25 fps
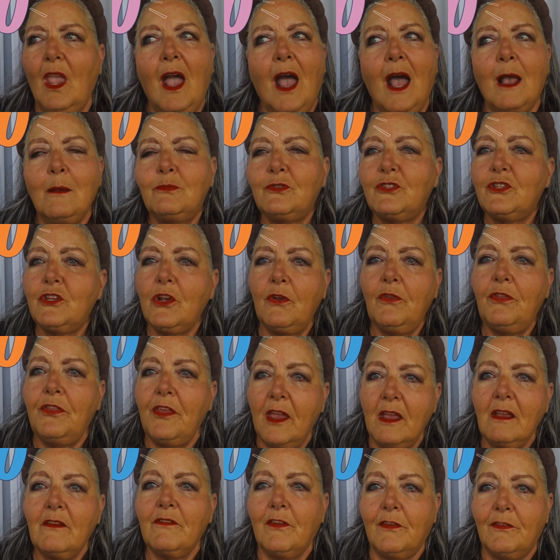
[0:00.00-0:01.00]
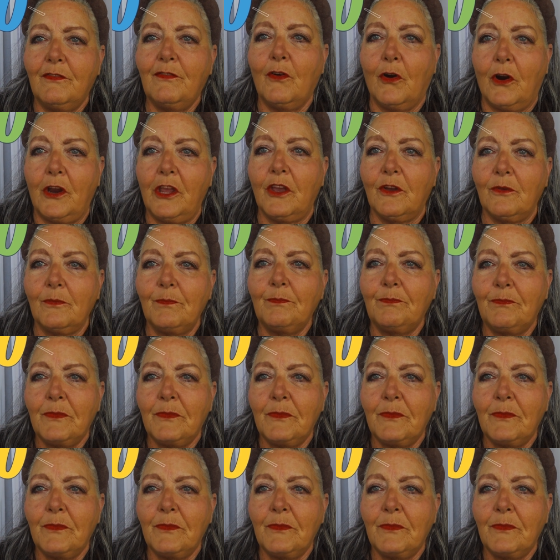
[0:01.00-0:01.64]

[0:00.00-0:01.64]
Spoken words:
I'm so thankful for you.